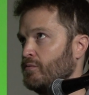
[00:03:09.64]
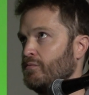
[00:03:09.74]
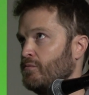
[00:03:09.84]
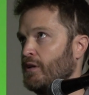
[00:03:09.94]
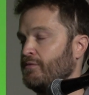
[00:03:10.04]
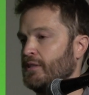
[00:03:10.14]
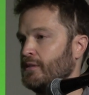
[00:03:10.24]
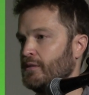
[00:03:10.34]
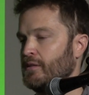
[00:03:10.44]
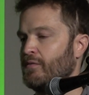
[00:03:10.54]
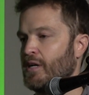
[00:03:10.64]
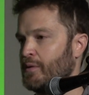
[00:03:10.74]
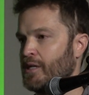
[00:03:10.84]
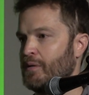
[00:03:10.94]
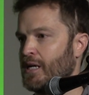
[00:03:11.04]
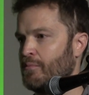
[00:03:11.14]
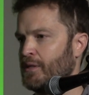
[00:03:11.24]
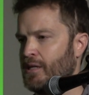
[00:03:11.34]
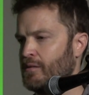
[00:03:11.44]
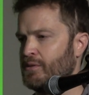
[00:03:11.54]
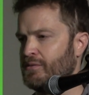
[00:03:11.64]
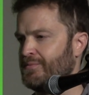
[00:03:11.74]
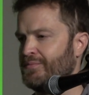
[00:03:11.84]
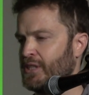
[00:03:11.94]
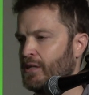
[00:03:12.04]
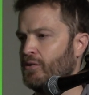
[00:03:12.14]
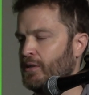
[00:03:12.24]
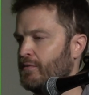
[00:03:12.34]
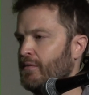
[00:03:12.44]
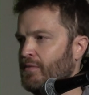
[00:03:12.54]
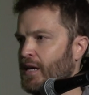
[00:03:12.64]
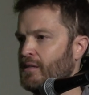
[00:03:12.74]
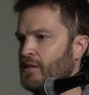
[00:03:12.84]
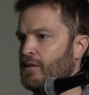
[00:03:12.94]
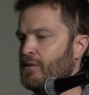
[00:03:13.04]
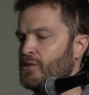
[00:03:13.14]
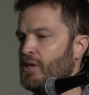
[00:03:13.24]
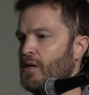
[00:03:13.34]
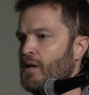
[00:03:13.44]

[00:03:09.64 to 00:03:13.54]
roughly, the environment can be complicated, but generally in 10 years,